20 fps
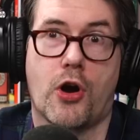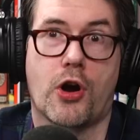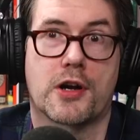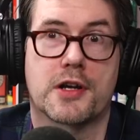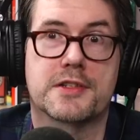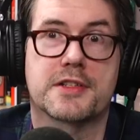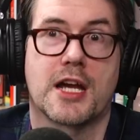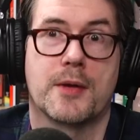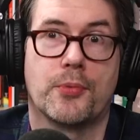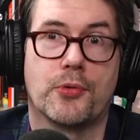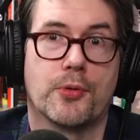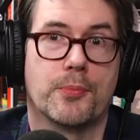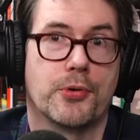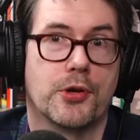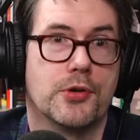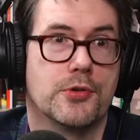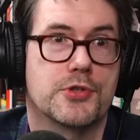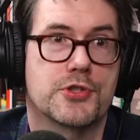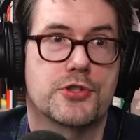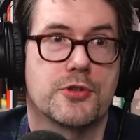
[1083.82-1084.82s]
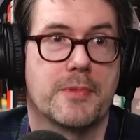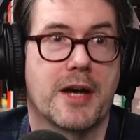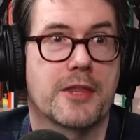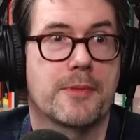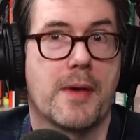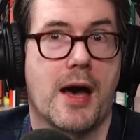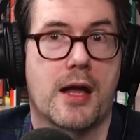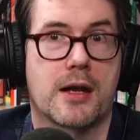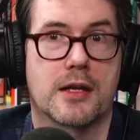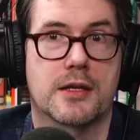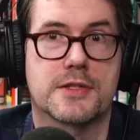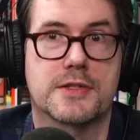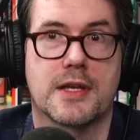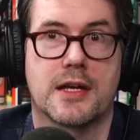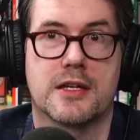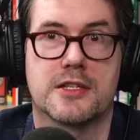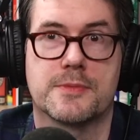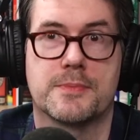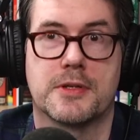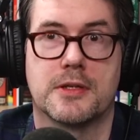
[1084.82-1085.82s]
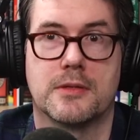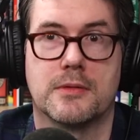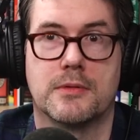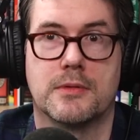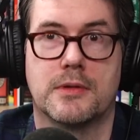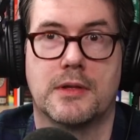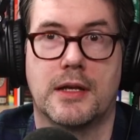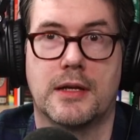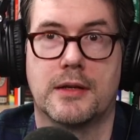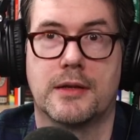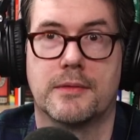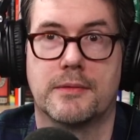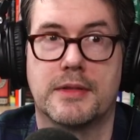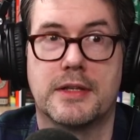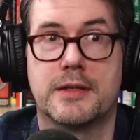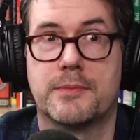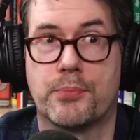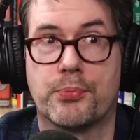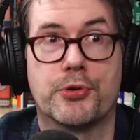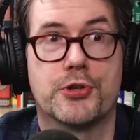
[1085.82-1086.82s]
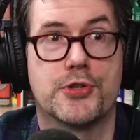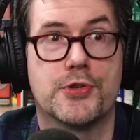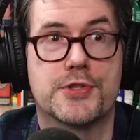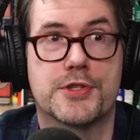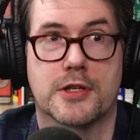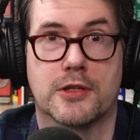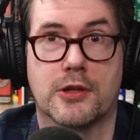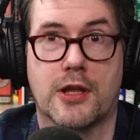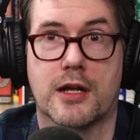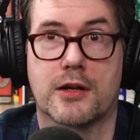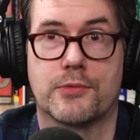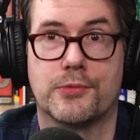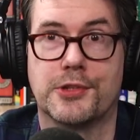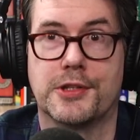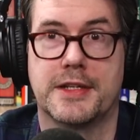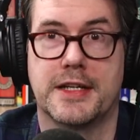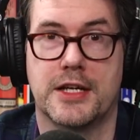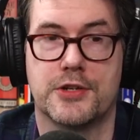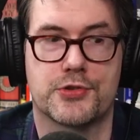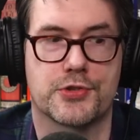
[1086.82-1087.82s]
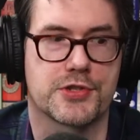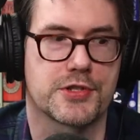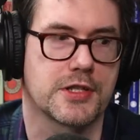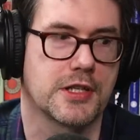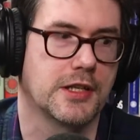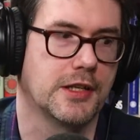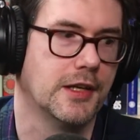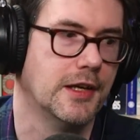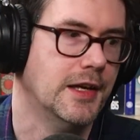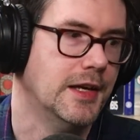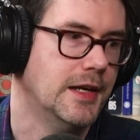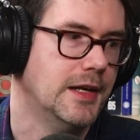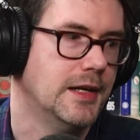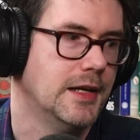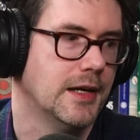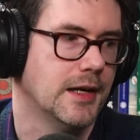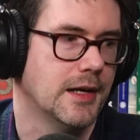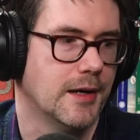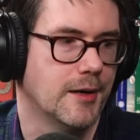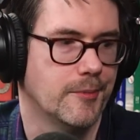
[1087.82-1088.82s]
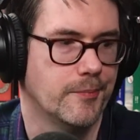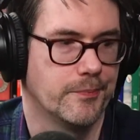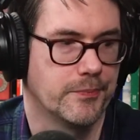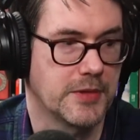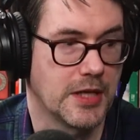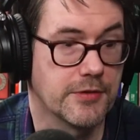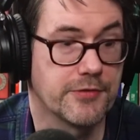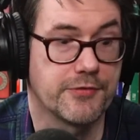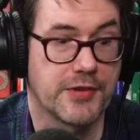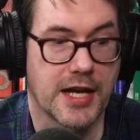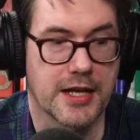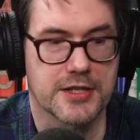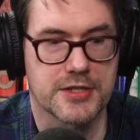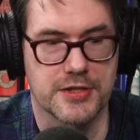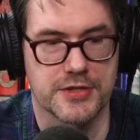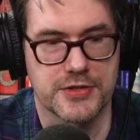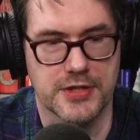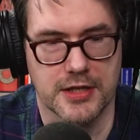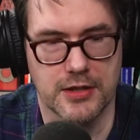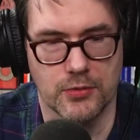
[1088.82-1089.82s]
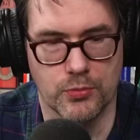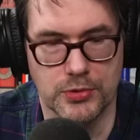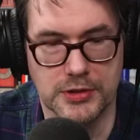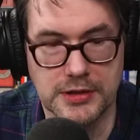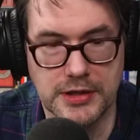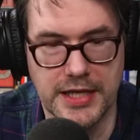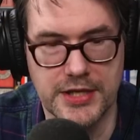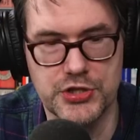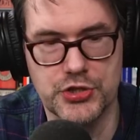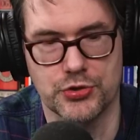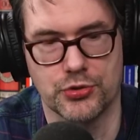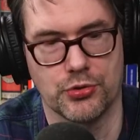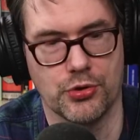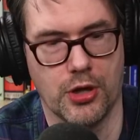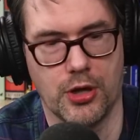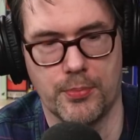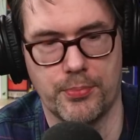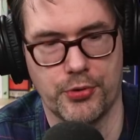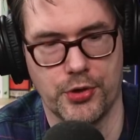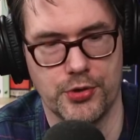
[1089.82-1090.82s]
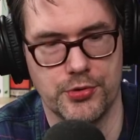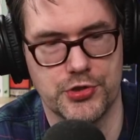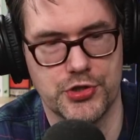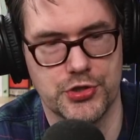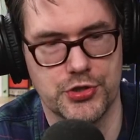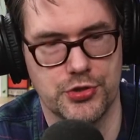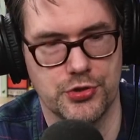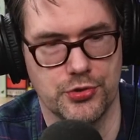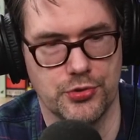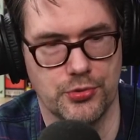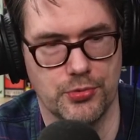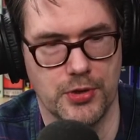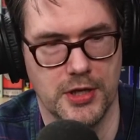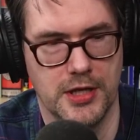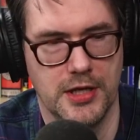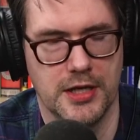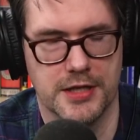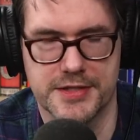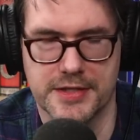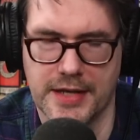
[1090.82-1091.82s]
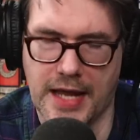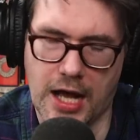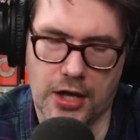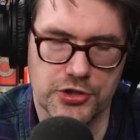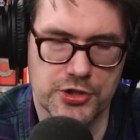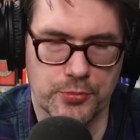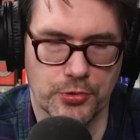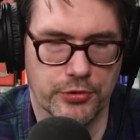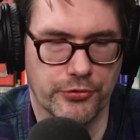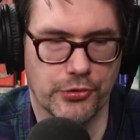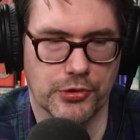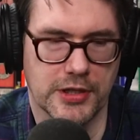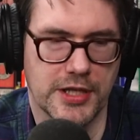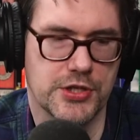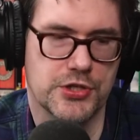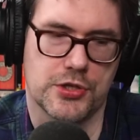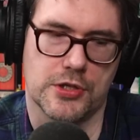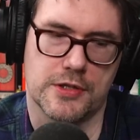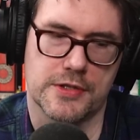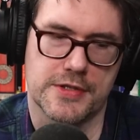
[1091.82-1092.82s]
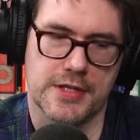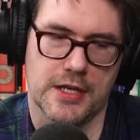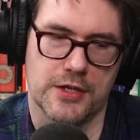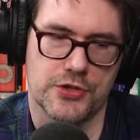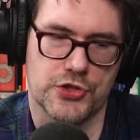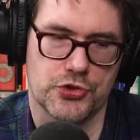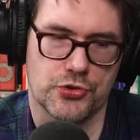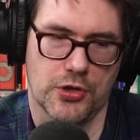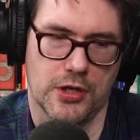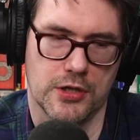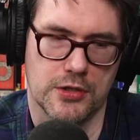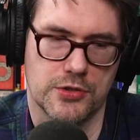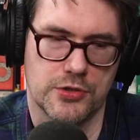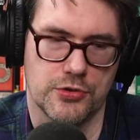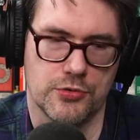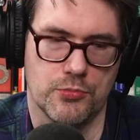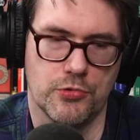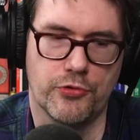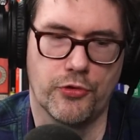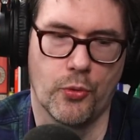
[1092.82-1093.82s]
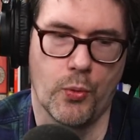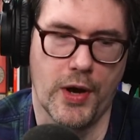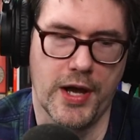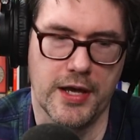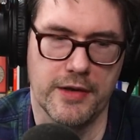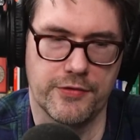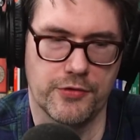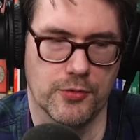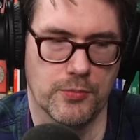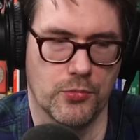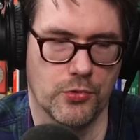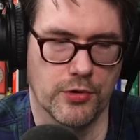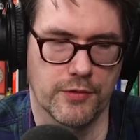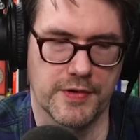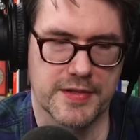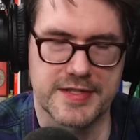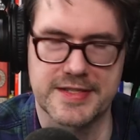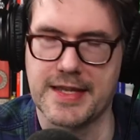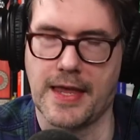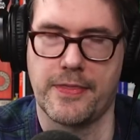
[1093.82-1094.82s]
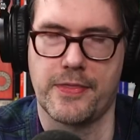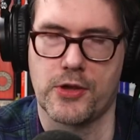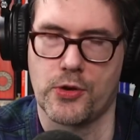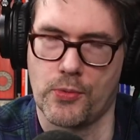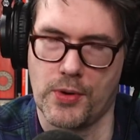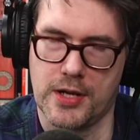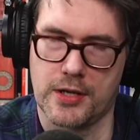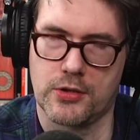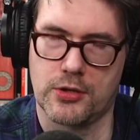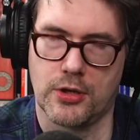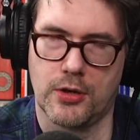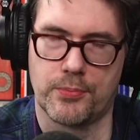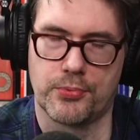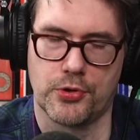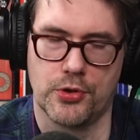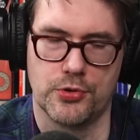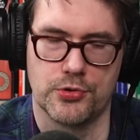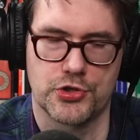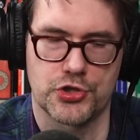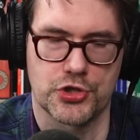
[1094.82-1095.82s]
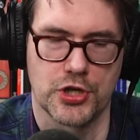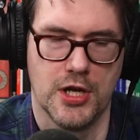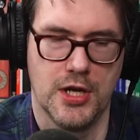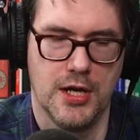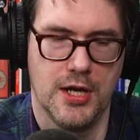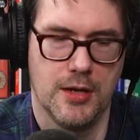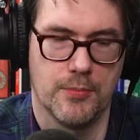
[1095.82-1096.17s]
an archetypal approach to mathematics that has been uh, producing a lot of really interesting Um, effects. It's like a relational approach to, it's an algebra of relations that is trying to move away from more of a set theoretic approach.